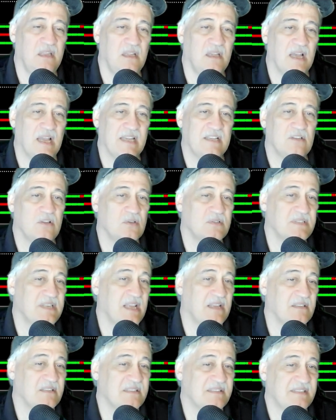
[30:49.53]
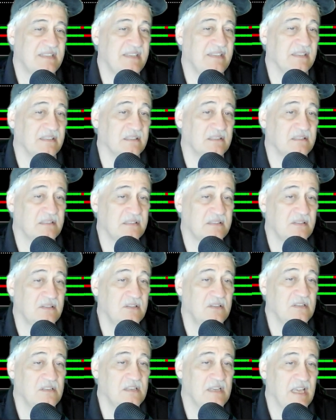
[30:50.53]
I closed out 6
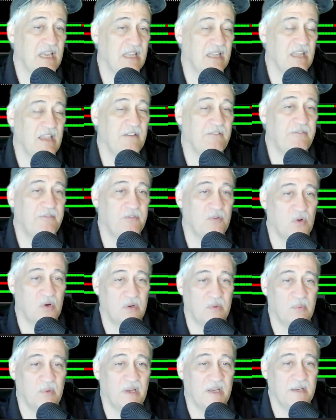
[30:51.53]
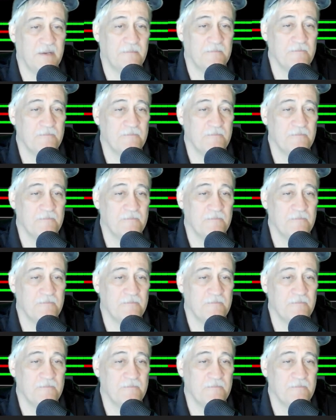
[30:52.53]
and left 4 run.